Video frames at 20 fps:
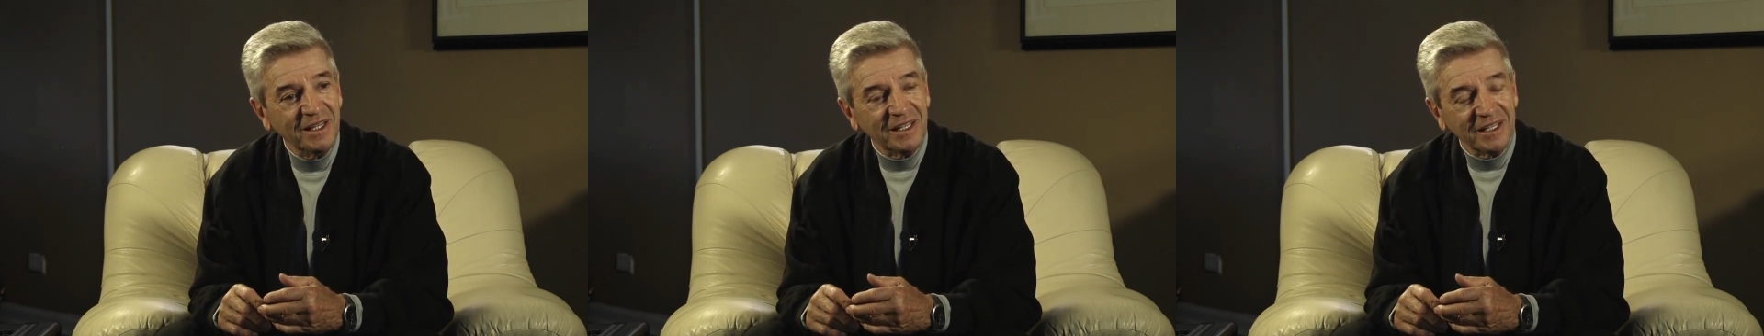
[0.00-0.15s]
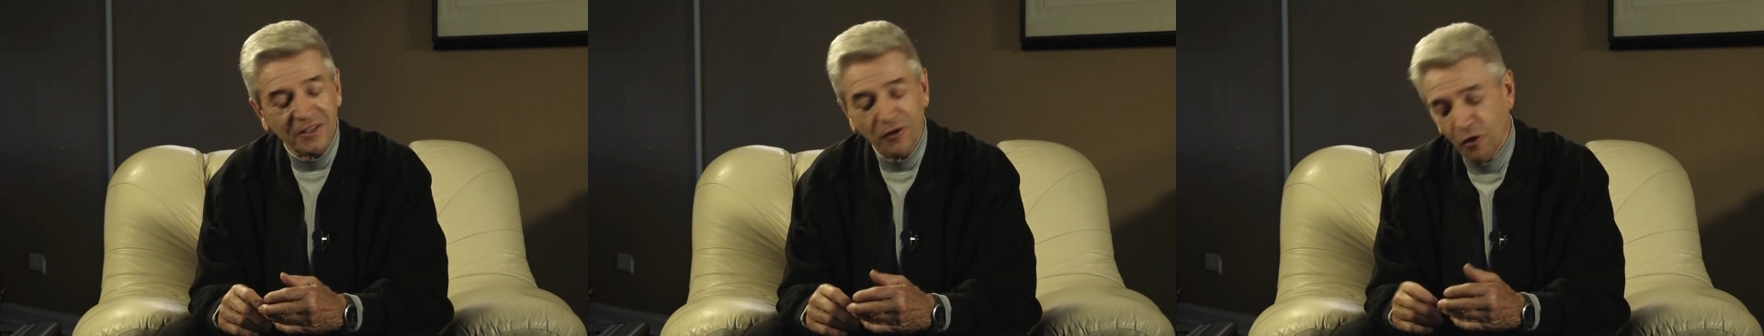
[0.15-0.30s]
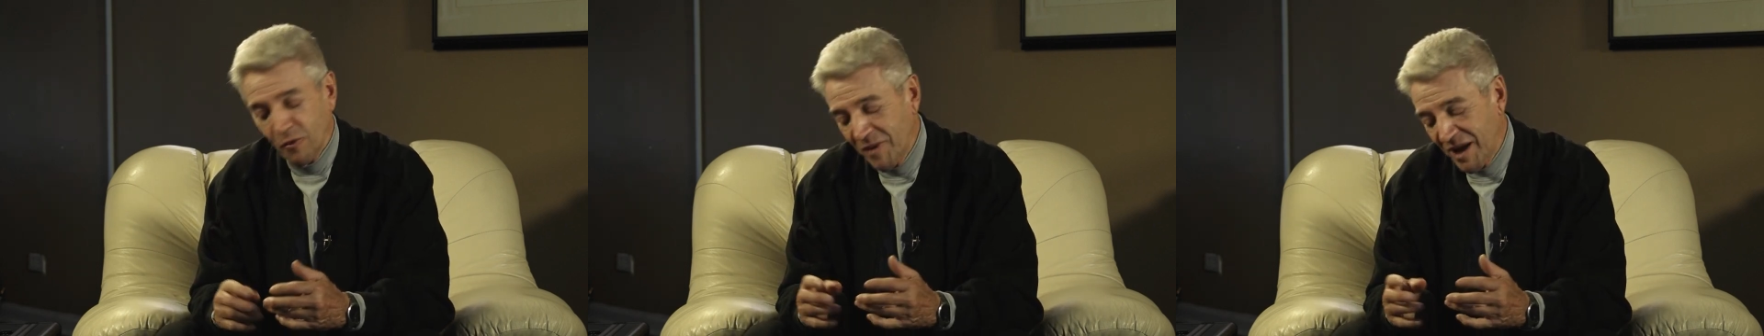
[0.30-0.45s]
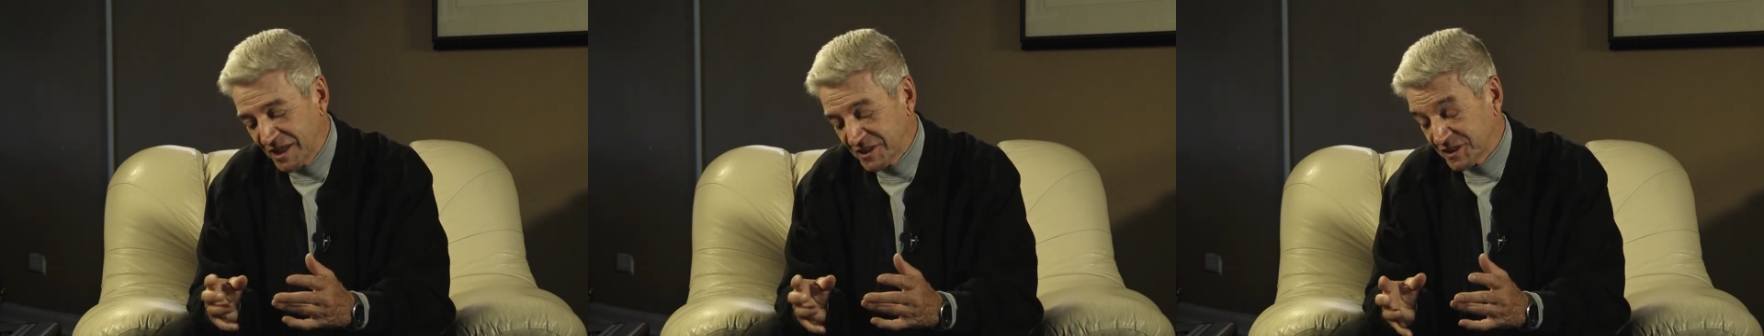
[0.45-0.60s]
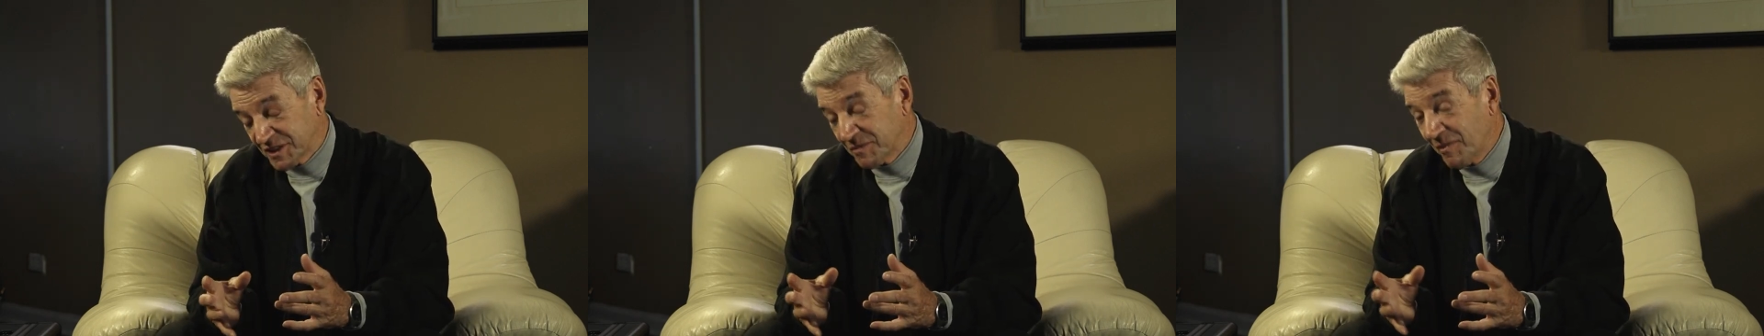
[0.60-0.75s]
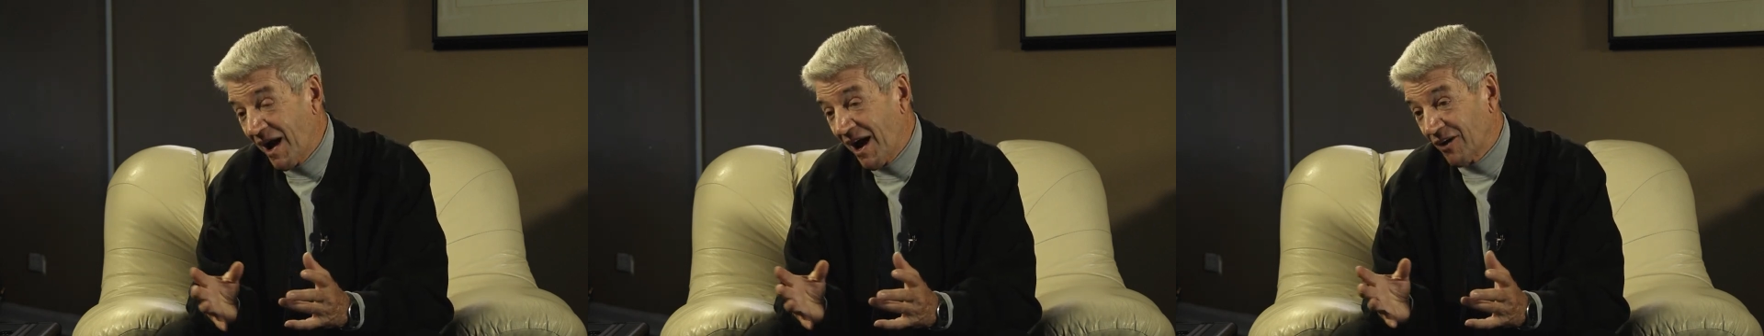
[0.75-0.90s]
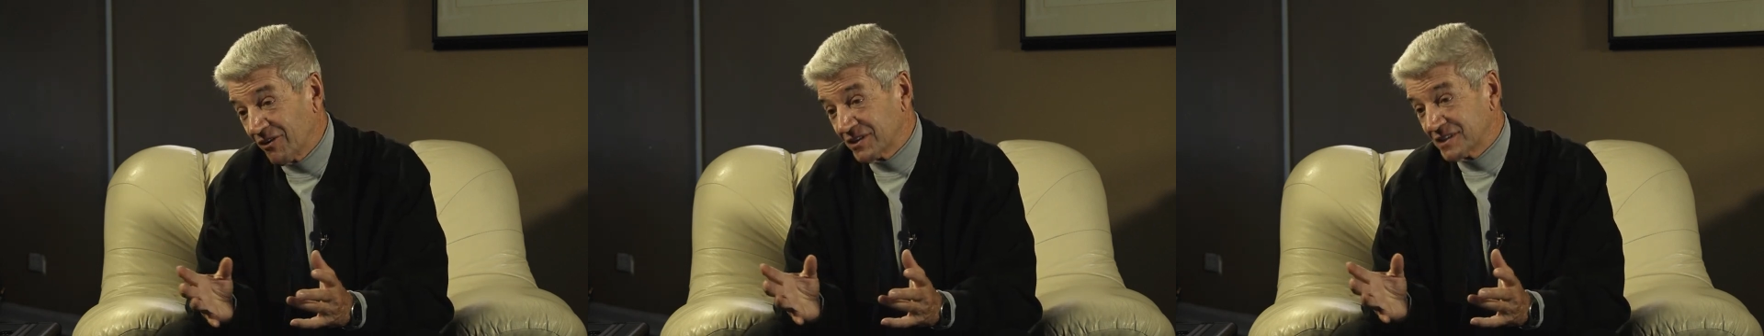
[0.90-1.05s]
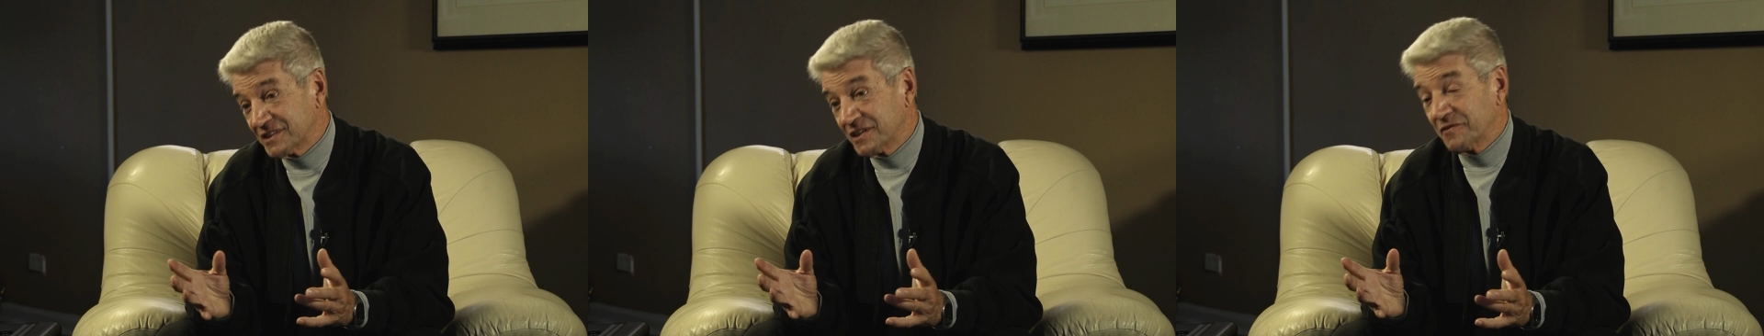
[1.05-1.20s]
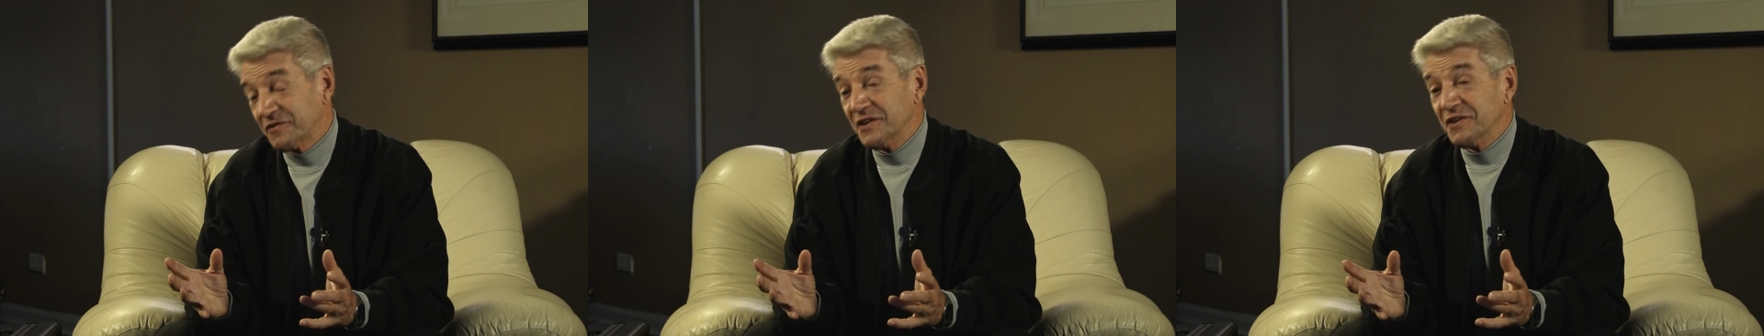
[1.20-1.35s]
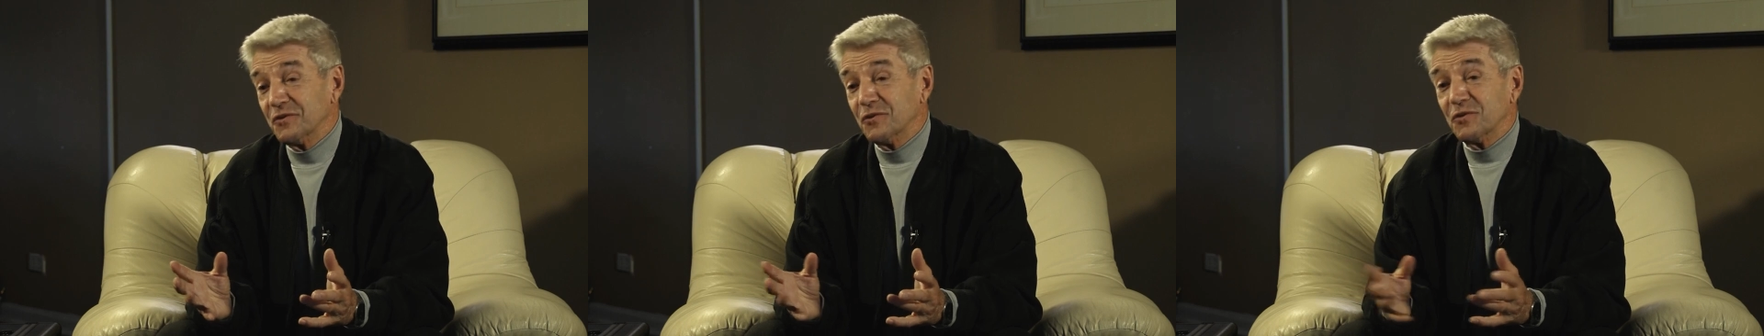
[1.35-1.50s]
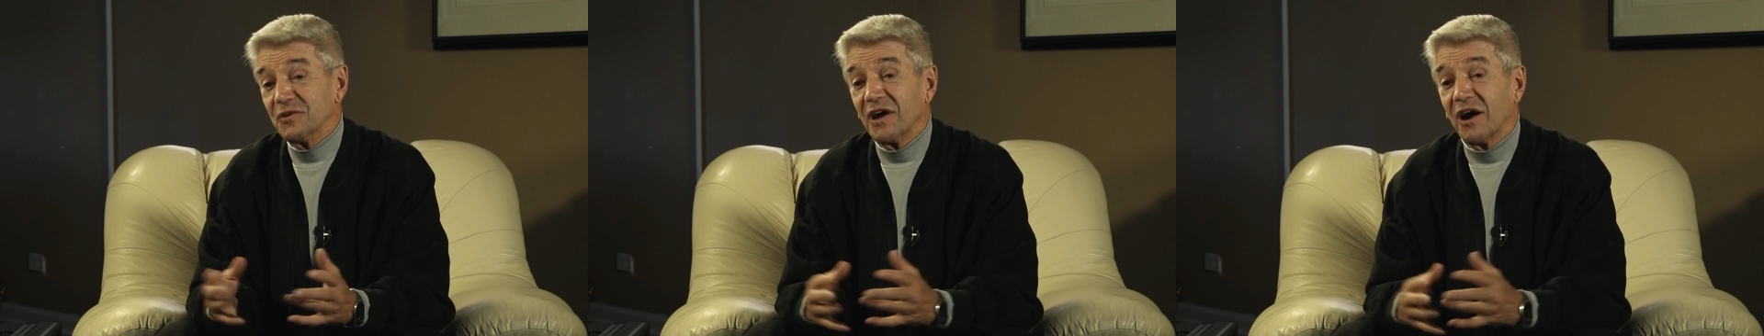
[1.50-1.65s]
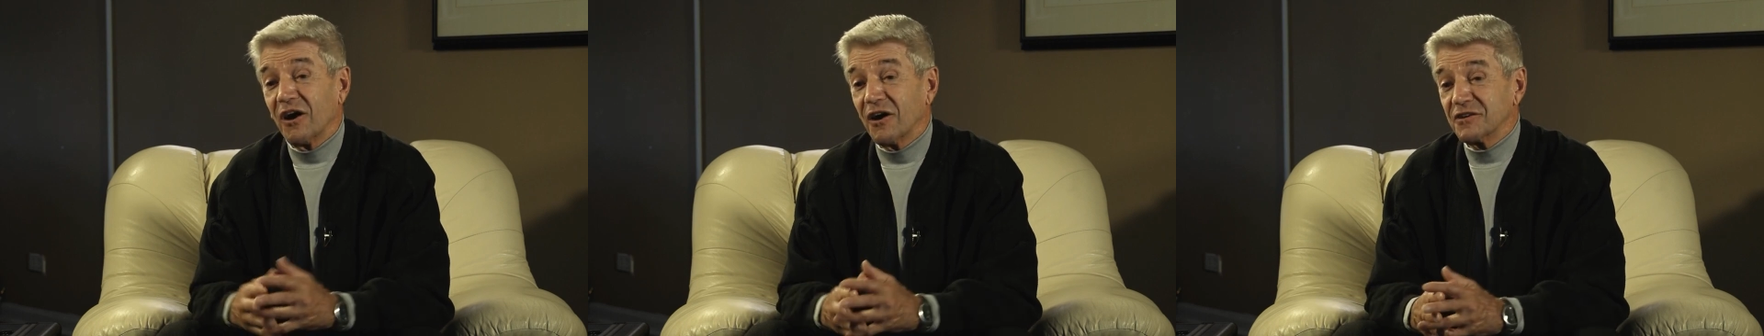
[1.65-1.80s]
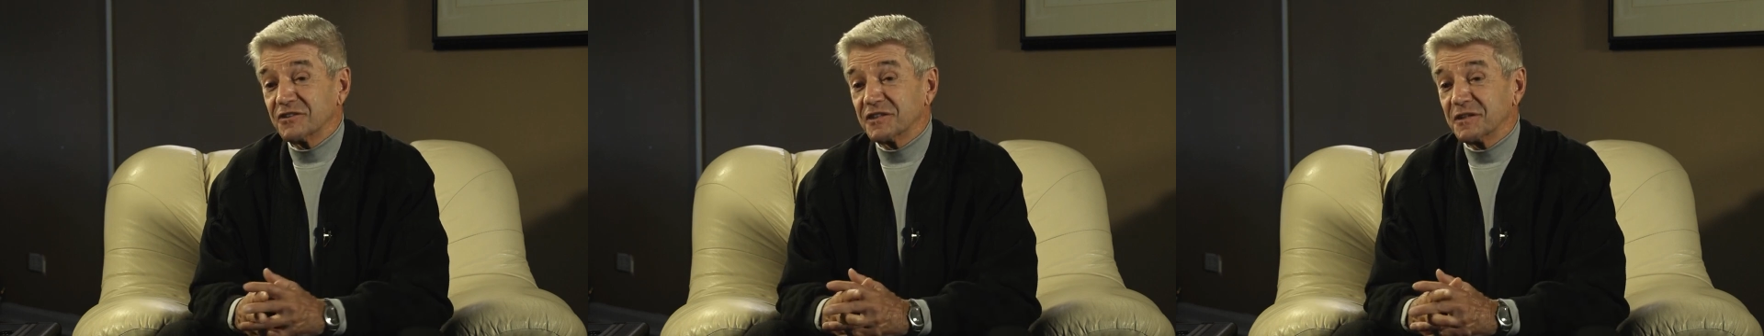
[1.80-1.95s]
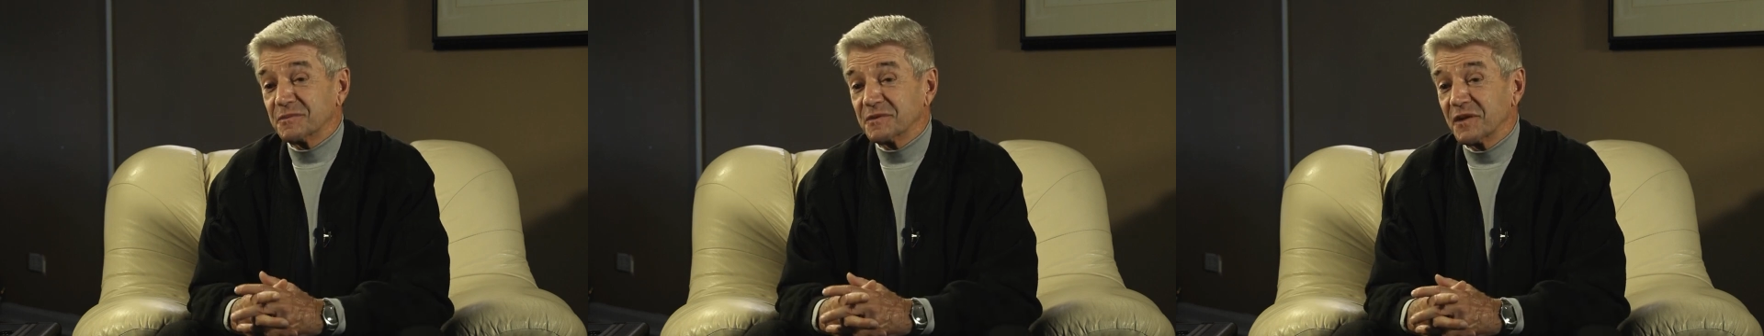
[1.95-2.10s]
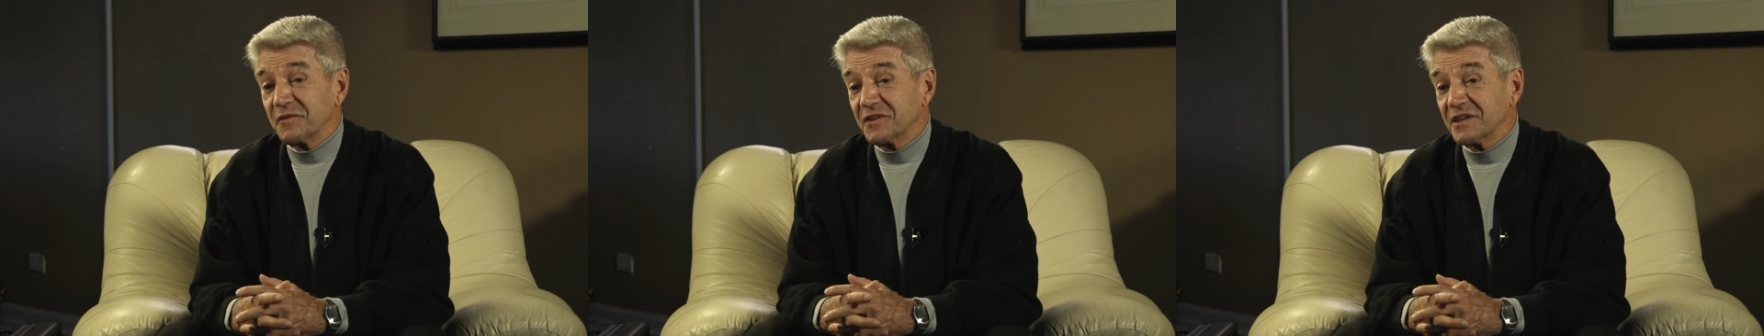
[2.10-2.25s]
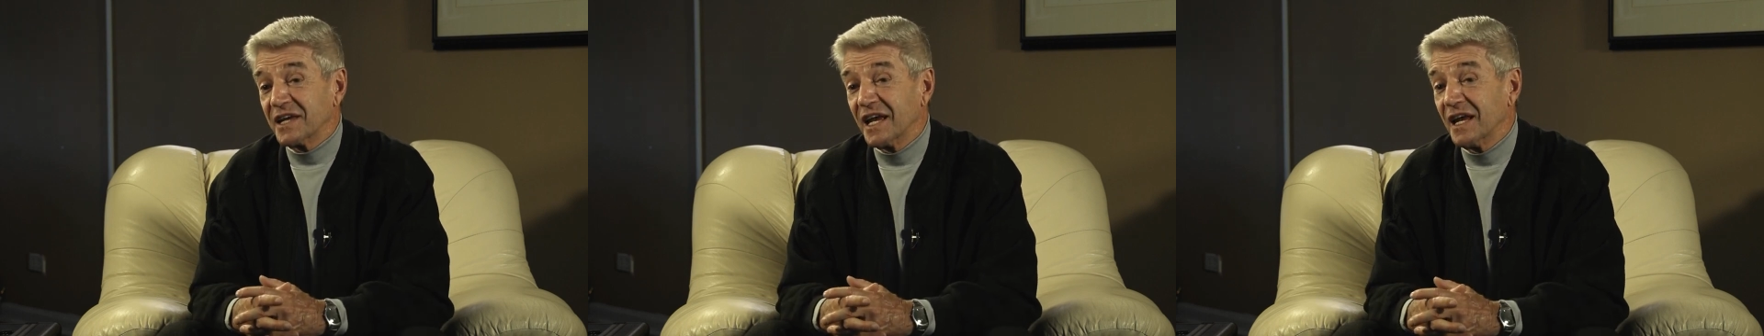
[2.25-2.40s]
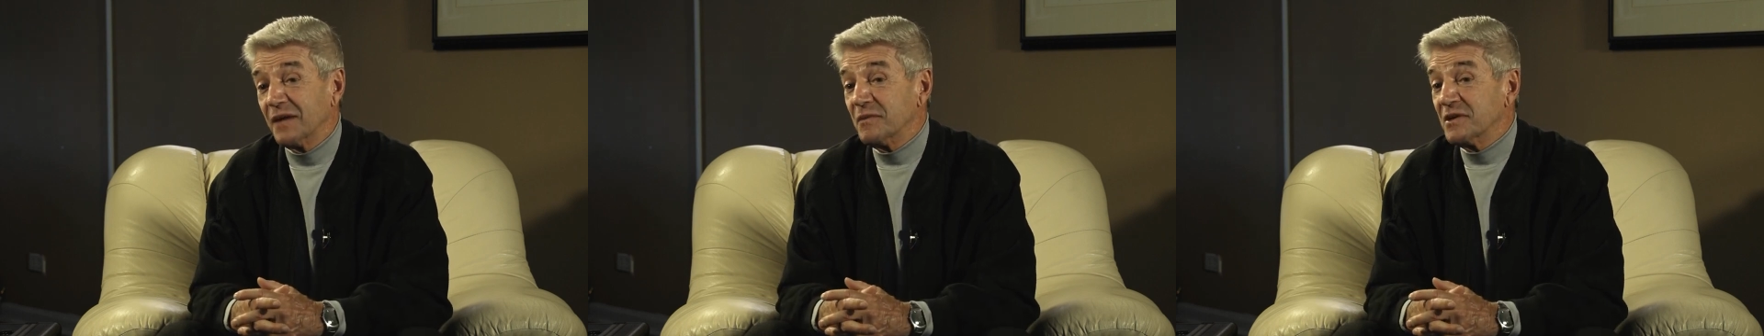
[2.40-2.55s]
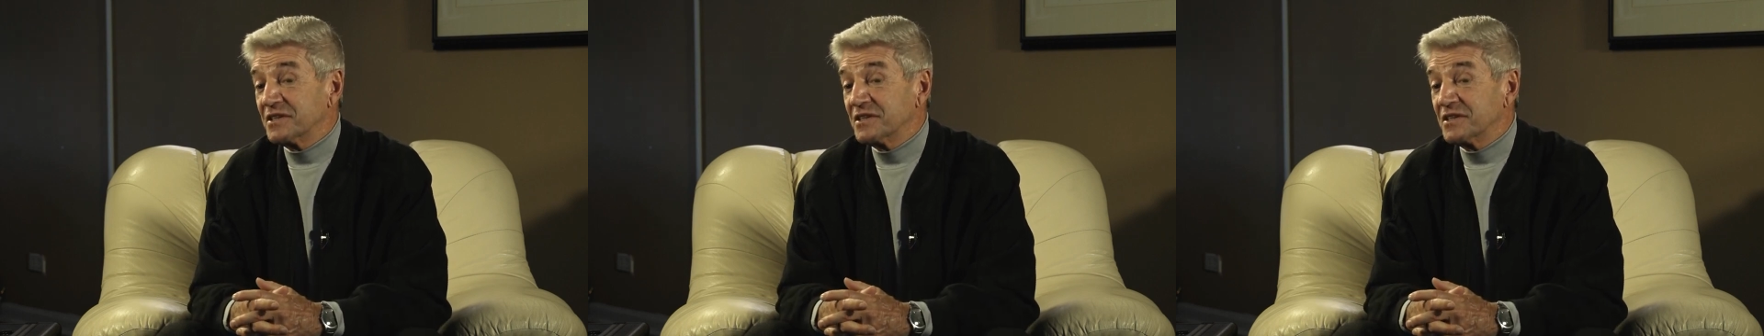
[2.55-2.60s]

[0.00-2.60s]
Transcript: The old man smiled as if he knew the hardships of the game.